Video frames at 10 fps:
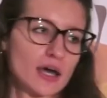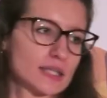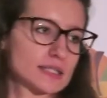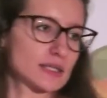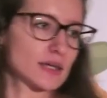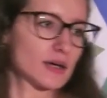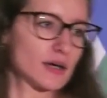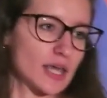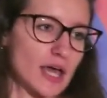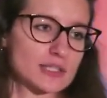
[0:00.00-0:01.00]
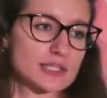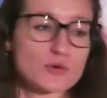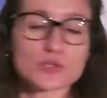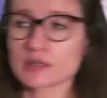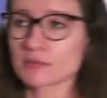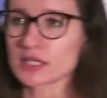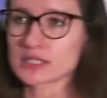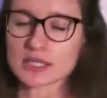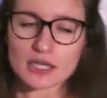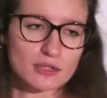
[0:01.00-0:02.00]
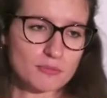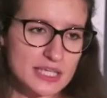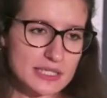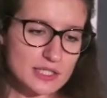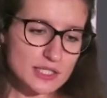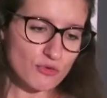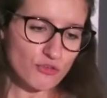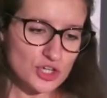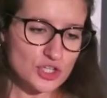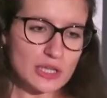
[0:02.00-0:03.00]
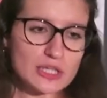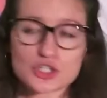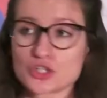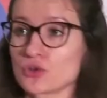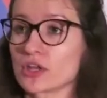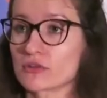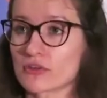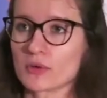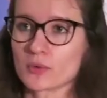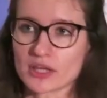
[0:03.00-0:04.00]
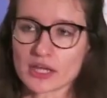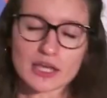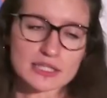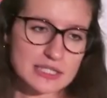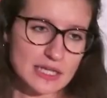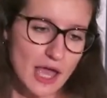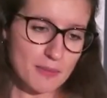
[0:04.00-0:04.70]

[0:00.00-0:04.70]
It's so seamless and basically so frictionless to do that right within instant